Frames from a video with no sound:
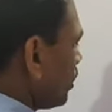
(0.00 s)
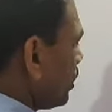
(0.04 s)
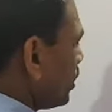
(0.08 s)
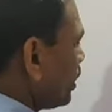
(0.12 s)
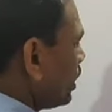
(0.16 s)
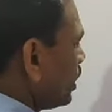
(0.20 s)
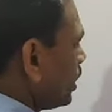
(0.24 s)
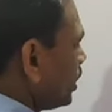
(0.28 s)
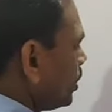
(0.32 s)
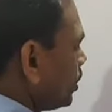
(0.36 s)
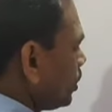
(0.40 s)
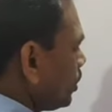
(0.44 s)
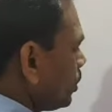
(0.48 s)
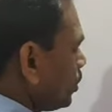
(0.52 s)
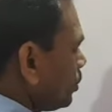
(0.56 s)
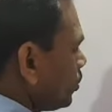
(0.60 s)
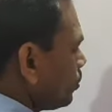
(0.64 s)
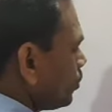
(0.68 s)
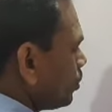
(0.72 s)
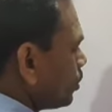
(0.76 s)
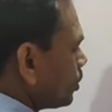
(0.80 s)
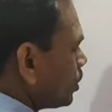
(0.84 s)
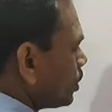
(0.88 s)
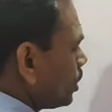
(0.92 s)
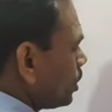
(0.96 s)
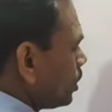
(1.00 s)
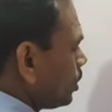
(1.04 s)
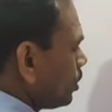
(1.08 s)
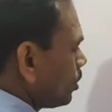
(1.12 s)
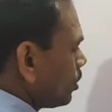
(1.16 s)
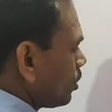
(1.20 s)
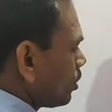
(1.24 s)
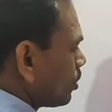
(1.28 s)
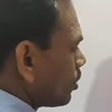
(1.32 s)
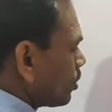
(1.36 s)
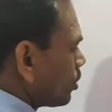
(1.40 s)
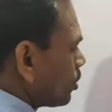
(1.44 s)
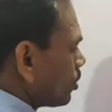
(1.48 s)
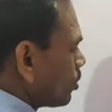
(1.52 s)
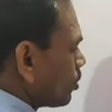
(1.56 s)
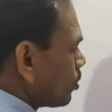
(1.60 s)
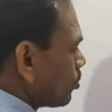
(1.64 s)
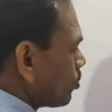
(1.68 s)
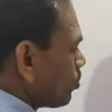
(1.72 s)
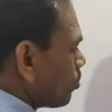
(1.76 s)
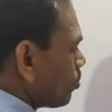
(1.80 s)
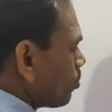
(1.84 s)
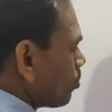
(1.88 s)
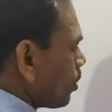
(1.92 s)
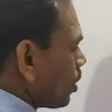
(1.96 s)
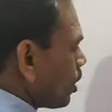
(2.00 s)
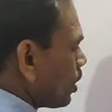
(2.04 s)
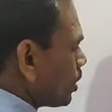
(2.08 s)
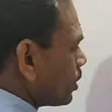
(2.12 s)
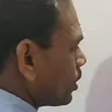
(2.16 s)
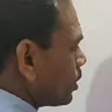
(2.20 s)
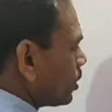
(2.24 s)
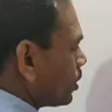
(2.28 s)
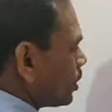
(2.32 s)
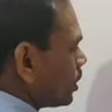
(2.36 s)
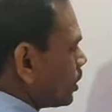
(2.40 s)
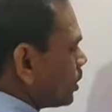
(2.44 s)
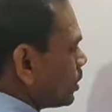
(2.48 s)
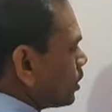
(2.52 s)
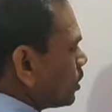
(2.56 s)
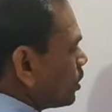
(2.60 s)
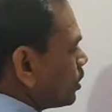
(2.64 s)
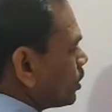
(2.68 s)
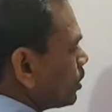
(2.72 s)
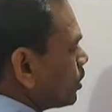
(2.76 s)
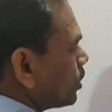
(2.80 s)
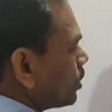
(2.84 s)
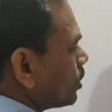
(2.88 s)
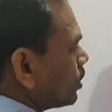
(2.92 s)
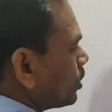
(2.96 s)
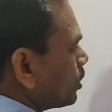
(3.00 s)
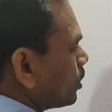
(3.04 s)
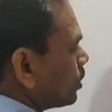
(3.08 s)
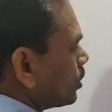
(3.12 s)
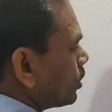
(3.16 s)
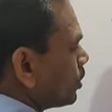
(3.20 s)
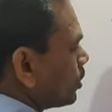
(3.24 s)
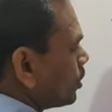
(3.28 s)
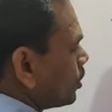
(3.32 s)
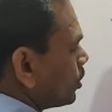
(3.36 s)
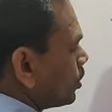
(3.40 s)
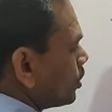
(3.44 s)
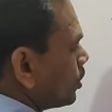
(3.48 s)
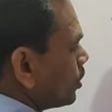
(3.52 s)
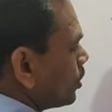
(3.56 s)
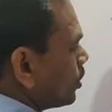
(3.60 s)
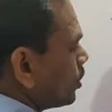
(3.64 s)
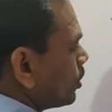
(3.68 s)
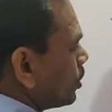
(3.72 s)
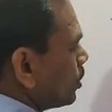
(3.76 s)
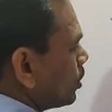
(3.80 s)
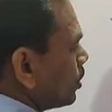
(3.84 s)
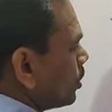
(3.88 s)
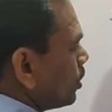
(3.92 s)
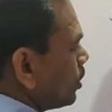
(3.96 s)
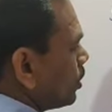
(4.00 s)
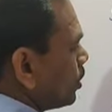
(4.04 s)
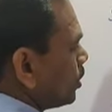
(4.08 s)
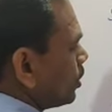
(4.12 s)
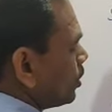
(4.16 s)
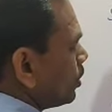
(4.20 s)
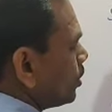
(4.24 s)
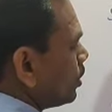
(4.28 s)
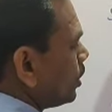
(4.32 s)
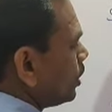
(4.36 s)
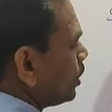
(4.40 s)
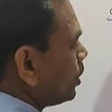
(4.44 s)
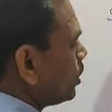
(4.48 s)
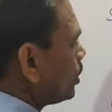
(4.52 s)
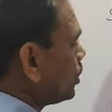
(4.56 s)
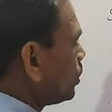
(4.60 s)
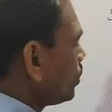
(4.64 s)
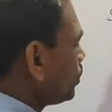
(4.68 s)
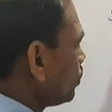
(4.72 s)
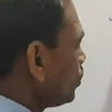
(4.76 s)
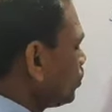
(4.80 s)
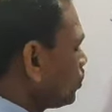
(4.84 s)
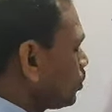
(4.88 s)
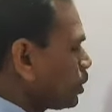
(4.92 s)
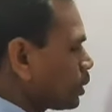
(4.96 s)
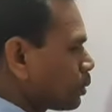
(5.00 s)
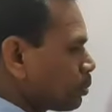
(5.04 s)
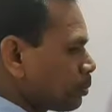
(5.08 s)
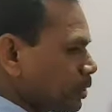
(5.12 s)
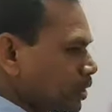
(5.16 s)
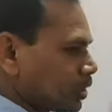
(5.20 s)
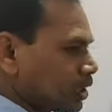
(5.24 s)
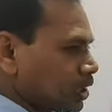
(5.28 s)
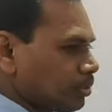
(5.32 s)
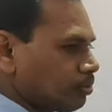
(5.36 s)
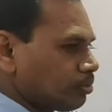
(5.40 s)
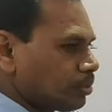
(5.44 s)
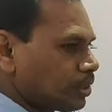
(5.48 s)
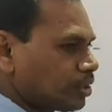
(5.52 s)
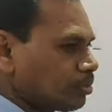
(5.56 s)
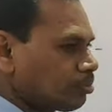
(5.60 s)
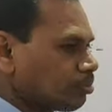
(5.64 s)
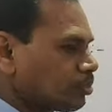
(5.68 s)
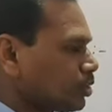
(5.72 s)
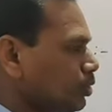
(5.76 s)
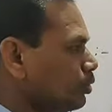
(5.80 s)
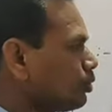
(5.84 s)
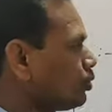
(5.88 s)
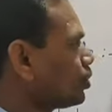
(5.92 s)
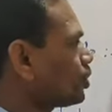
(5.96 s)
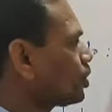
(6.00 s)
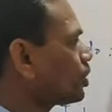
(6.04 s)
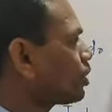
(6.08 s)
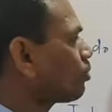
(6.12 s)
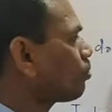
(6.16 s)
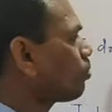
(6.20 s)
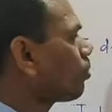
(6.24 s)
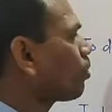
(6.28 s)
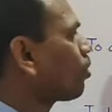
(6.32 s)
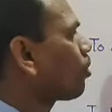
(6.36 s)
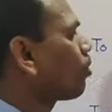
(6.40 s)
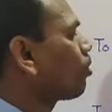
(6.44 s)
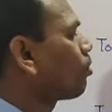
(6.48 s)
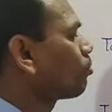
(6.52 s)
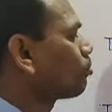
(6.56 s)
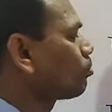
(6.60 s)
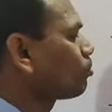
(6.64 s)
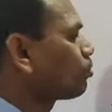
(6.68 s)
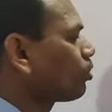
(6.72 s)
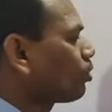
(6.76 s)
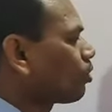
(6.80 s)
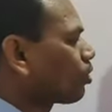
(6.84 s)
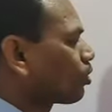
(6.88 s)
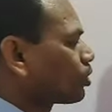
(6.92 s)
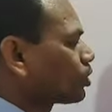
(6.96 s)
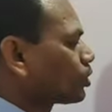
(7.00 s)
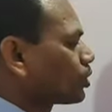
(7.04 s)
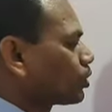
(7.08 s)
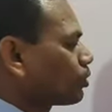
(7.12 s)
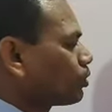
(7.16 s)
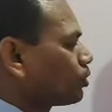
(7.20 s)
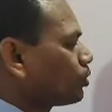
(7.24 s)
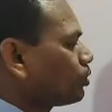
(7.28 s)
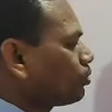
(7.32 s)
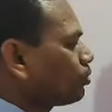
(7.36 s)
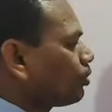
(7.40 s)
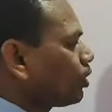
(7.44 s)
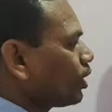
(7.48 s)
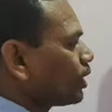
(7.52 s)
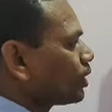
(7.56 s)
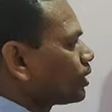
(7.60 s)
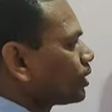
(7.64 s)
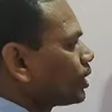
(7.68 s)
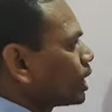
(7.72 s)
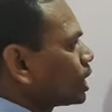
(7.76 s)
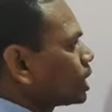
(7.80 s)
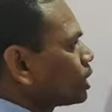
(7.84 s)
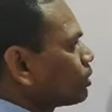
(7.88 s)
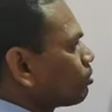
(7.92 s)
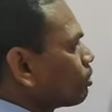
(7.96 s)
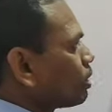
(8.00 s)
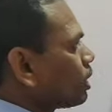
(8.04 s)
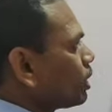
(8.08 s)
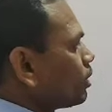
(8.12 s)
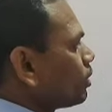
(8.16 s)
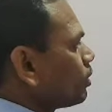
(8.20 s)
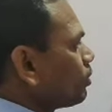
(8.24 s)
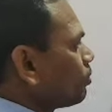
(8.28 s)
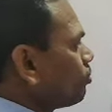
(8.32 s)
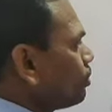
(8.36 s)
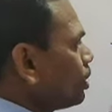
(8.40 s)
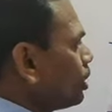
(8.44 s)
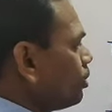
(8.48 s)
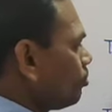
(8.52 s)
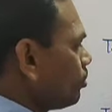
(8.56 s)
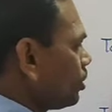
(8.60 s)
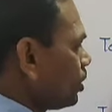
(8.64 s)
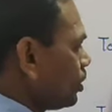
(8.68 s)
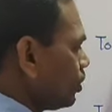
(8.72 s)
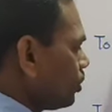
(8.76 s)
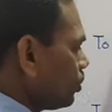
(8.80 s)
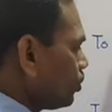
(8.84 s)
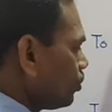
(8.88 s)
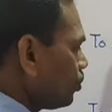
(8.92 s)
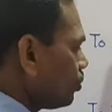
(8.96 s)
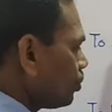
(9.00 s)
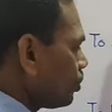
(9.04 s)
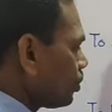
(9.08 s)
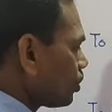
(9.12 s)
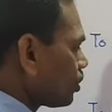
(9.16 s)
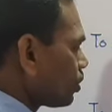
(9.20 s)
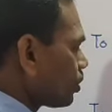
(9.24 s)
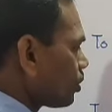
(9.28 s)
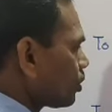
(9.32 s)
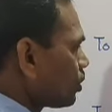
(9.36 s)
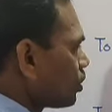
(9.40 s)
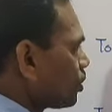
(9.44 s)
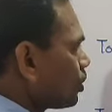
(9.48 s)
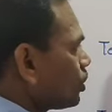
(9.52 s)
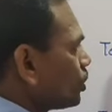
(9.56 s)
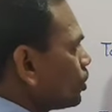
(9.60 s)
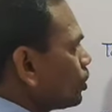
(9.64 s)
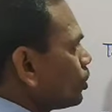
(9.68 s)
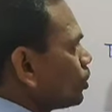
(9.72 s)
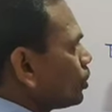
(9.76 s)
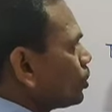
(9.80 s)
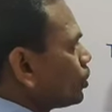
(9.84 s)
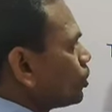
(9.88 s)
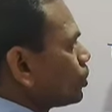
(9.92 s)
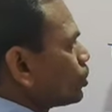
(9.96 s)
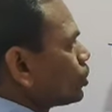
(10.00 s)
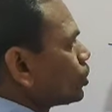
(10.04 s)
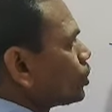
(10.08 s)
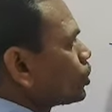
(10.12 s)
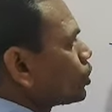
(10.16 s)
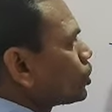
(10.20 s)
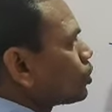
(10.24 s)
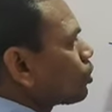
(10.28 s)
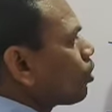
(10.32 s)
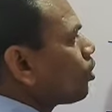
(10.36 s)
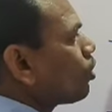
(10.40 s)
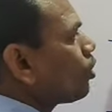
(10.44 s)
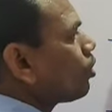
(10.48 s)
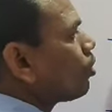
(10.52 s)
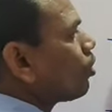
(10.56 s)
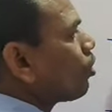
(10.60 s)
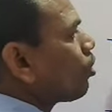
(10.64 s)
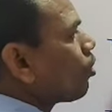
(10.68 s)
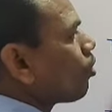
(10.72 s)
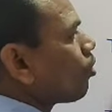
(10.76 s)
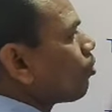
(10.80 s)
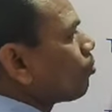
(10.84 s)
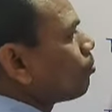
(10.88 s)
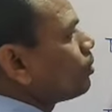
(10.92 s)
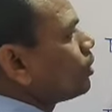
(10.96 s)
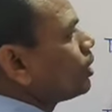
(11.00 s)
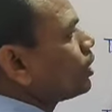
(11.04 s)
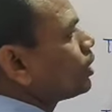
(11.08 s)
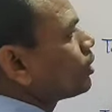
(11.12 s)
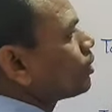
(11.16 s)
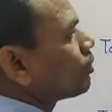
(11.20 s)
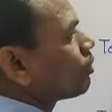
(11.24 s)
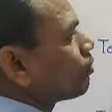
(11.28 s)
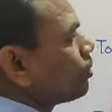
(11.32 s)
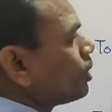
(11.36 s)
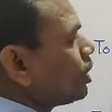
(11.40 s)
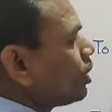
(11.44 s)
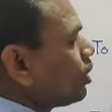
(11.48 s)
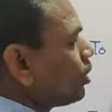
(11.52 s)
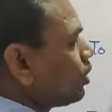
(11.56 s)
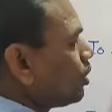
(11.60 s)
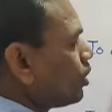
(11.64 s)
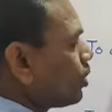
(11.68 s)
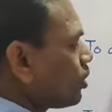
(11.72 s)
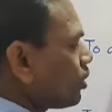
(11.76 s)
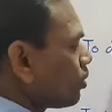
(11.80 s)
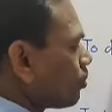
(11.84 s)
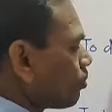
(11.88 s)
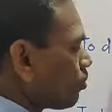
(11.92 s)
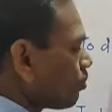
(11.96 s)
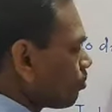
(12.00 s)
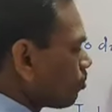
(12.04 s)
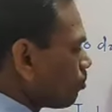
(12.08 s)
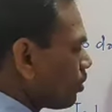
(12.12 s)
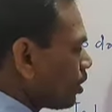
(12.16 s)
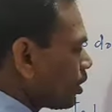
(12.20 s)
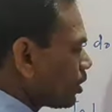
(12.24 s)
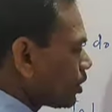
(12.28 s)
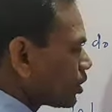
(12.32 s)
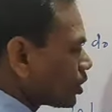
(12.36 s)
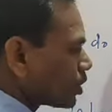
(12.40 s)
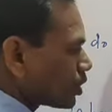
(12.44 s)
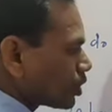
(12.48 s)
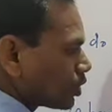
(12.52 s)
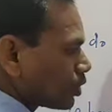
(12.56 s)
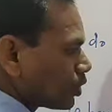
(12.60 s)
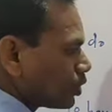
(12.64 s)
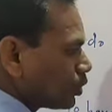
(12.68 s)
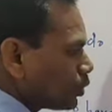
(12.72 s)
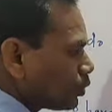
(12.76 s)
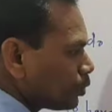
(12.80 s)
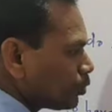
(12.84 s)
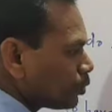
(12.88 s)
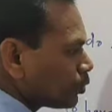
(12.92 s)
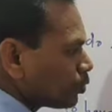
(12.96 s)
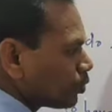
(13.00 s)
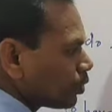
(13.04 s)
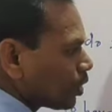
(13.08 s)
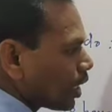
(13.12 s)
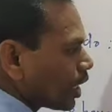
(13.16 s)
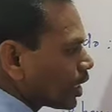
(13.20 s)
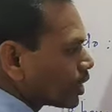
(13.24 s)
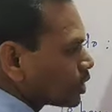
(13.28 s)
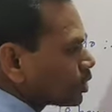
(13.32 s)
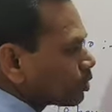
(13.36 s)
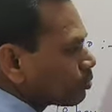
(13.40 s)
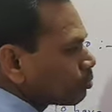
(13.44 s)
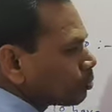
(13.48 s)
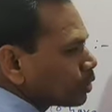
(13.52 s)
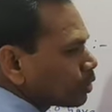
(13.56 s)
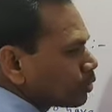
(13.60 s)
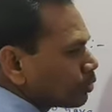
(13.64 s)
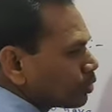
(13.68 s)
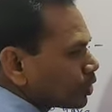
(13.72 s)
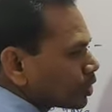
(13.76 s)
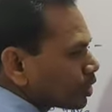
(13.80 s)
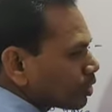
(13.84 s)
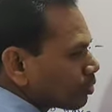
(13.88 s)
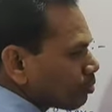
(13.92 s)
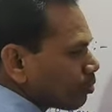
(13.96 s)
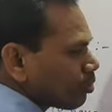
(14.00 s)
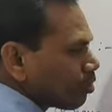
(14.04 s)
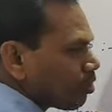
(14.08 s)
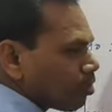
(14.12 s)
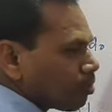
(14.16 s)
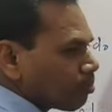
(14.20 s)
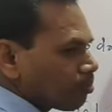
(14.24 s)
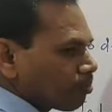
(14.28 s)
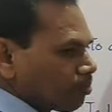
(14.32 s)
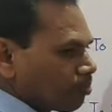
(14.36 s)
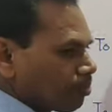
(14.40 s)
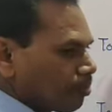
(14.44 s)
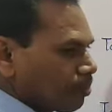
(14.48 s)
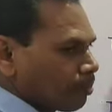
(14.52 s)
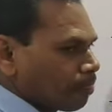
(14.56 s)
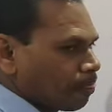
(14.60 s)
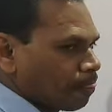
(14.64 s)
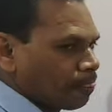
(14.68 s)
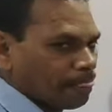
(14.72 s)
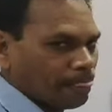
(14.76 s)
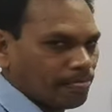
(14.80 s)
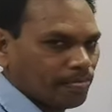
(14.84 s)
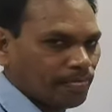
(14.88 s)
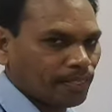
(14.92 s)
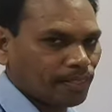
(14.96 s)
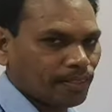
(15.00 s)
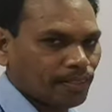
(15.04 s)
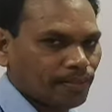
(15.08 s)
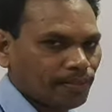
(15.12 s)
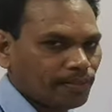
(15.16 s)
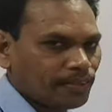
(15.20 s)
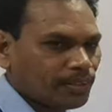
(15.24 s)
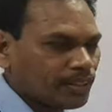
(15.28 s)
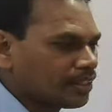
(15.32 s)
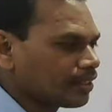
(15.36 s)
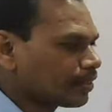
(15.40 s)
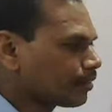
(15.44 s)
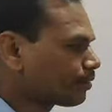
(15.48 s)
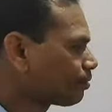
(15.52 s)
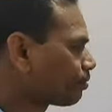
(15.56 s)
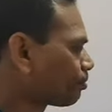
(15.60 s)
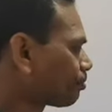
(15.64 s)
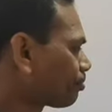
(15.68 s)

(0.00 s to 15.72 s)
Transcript: did used in past tense. There is no specific future form for to do, and that's why we may use shall oblique will plus do as a future form. Okay.